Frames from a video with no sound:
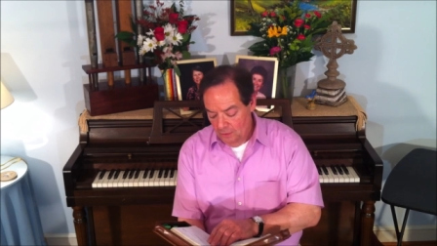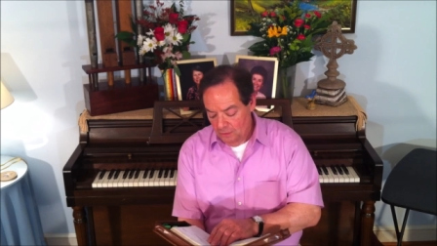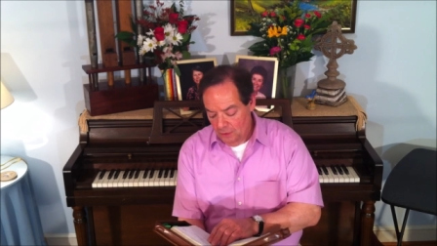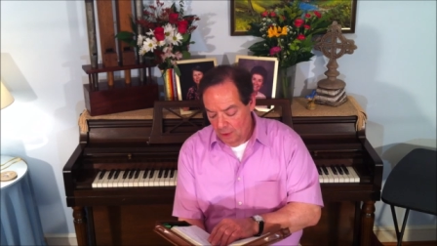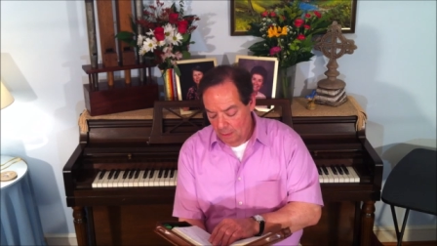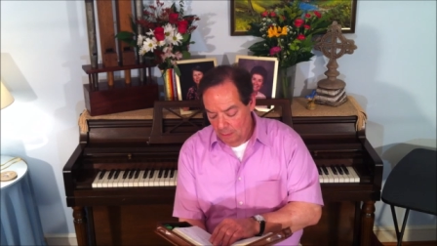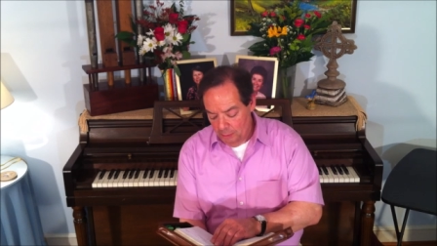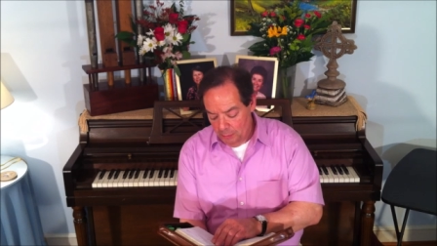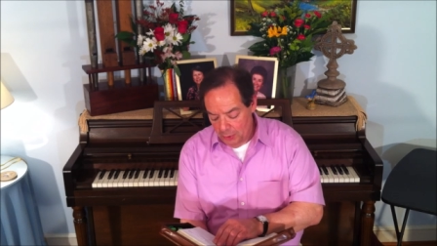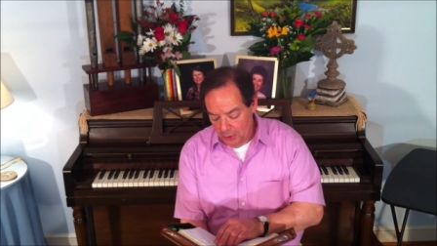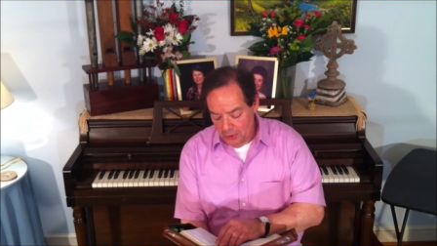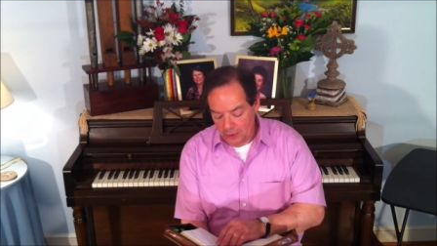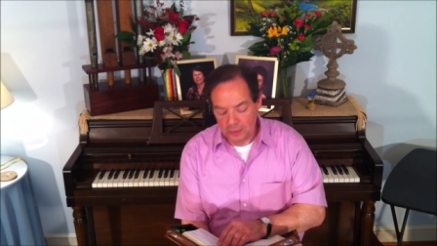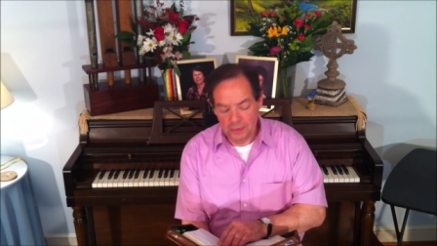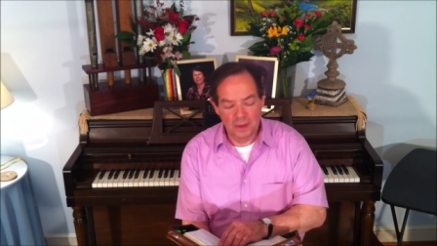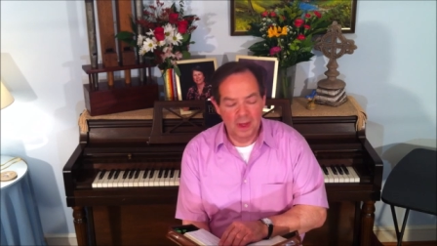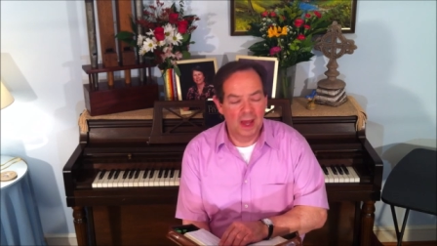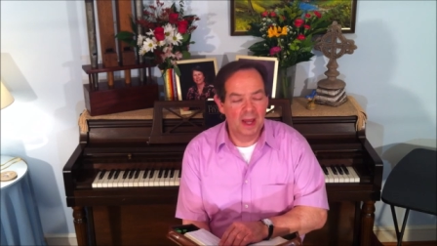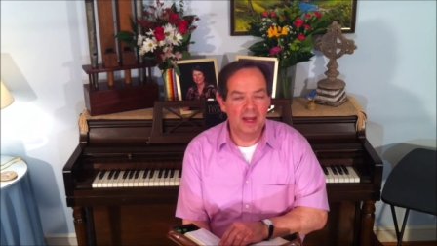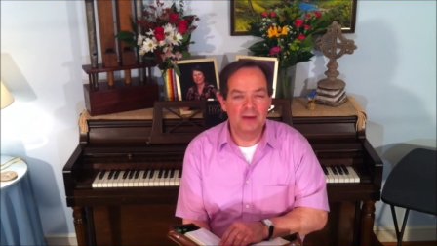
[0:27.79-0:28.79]
From
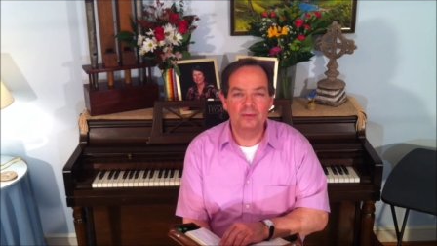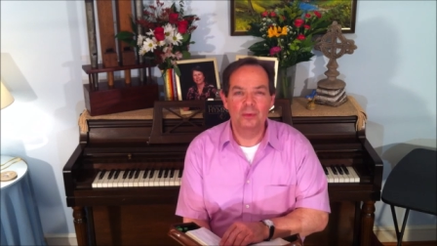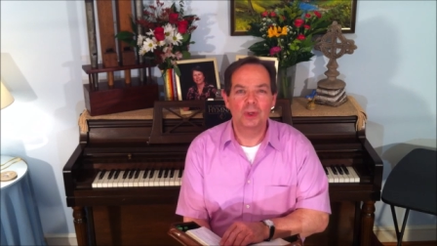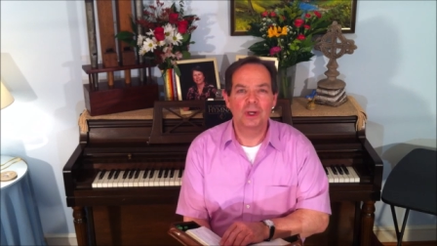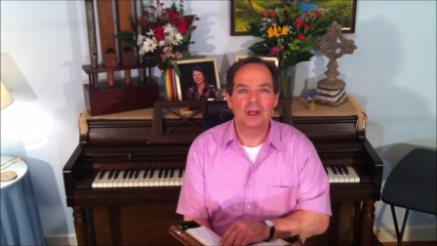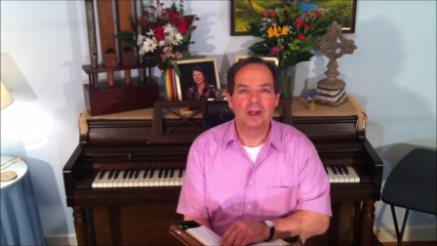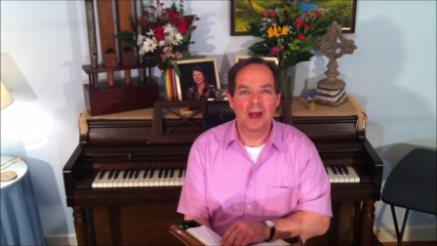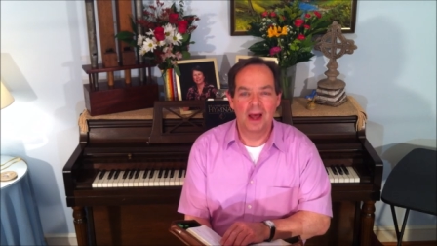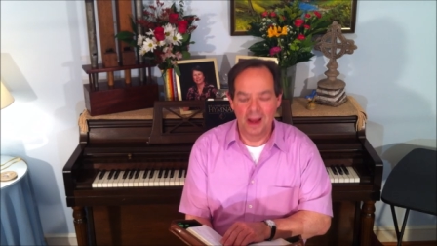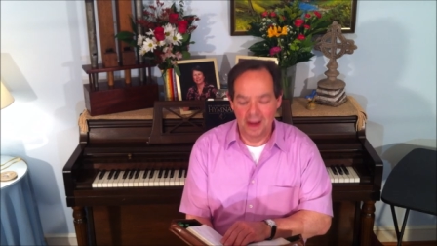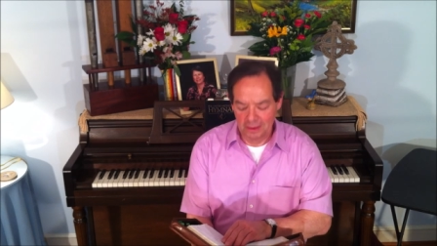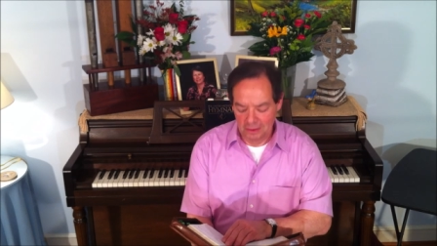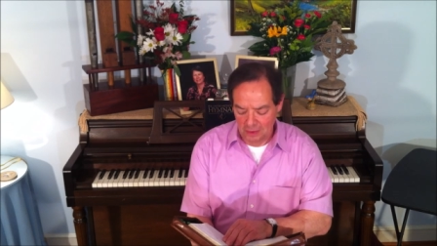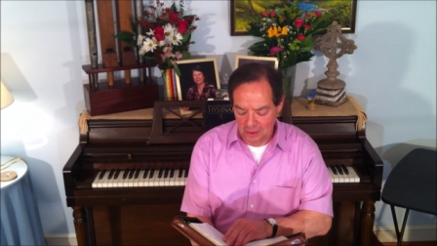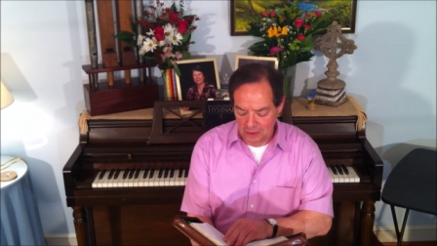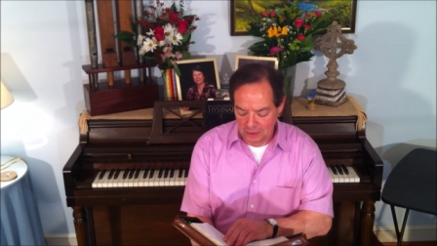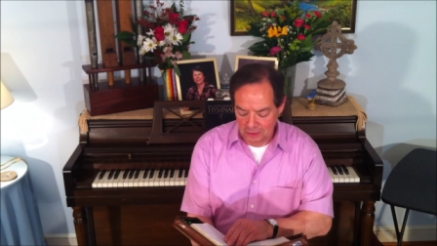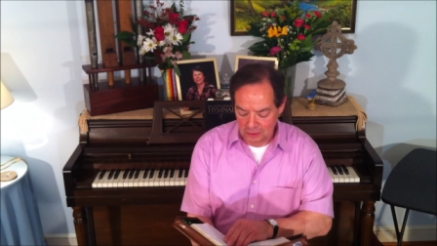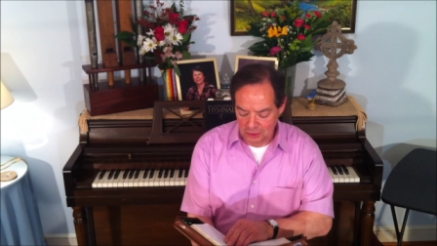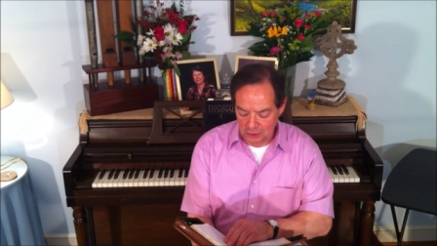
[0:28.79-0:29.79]
birth I have relied
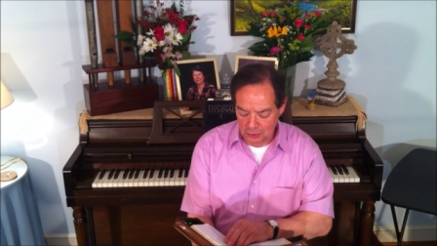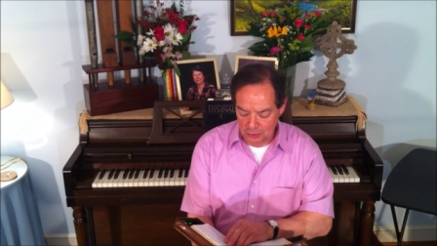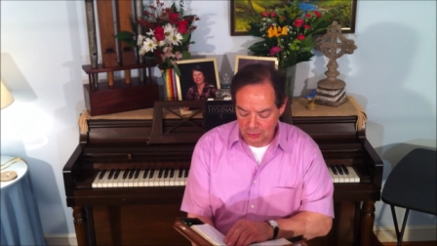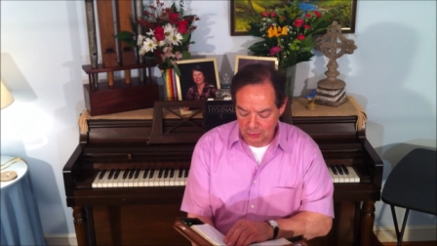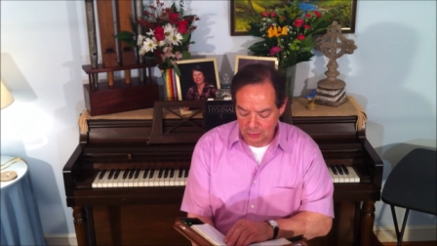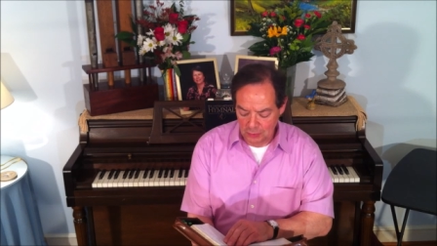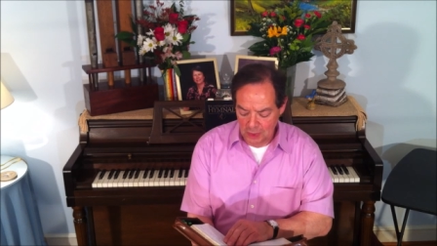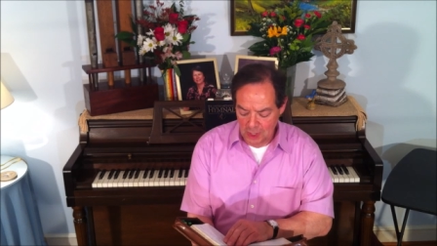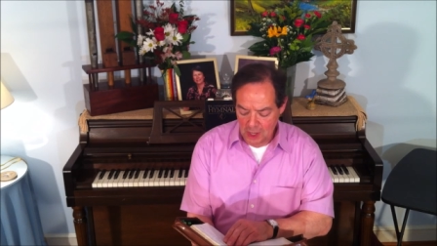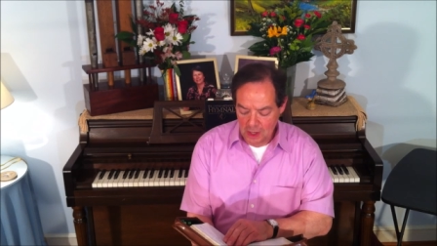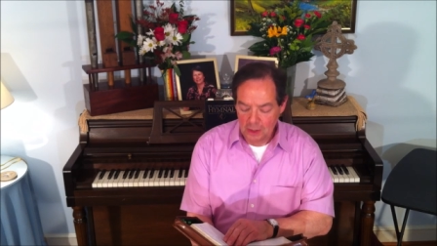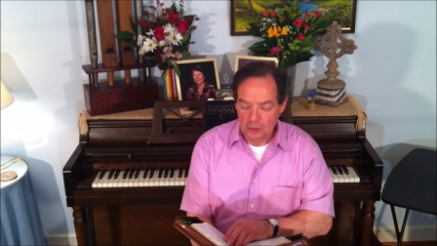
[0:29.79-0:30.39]
on you.